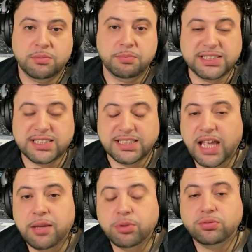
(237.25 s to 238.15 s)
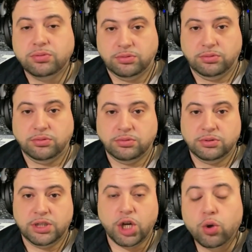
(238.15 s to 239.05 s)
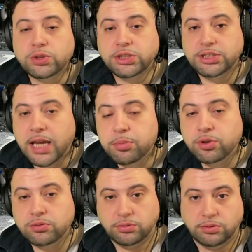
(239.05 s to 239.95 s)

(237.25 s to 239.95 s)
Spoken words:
Mr. Dable, Coach Dable,